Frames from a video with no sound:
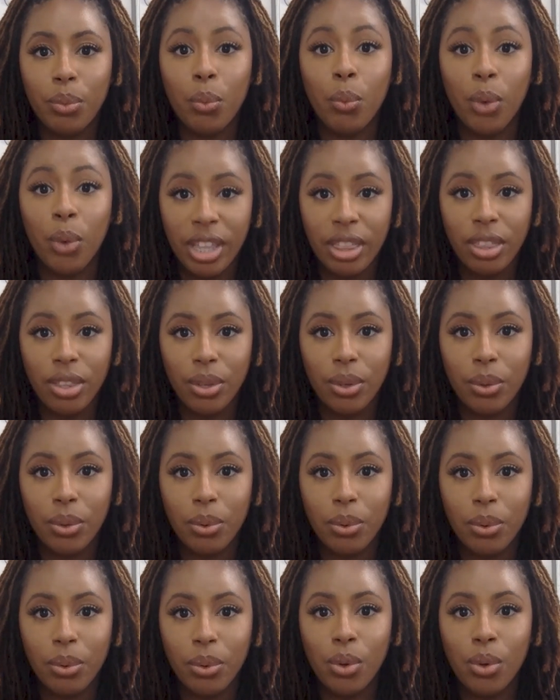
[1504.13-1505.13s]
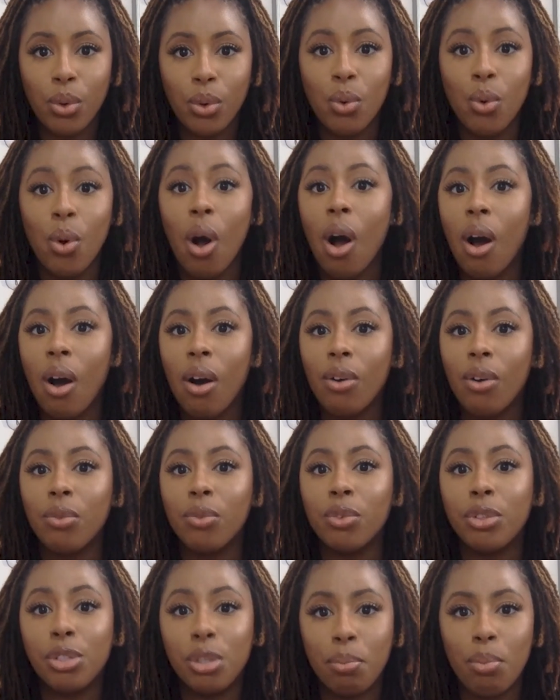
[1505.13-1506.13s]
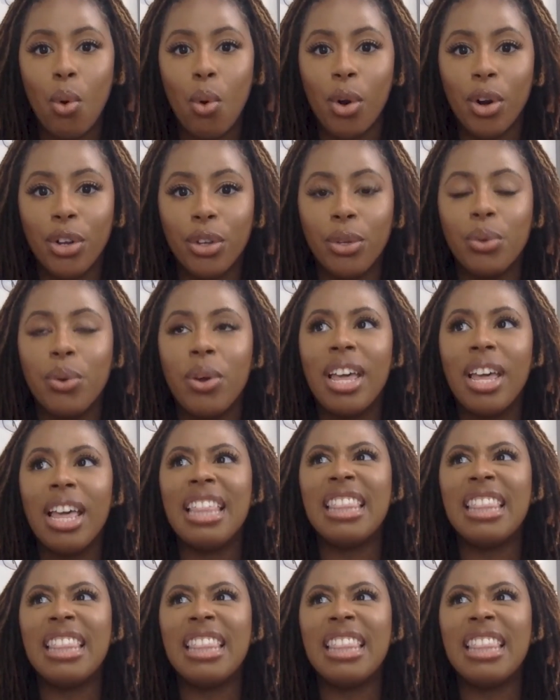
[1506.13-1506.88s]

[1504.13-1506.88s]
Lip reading: with you who all support you,